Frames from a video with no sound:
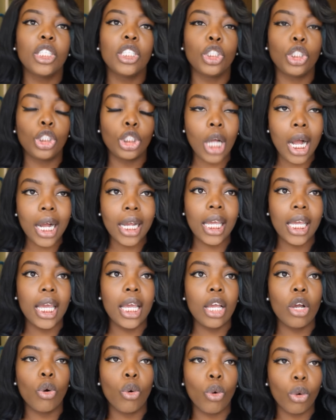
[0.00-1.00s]
a
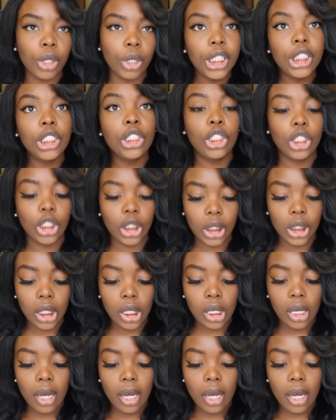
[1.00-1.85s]
shocking orange,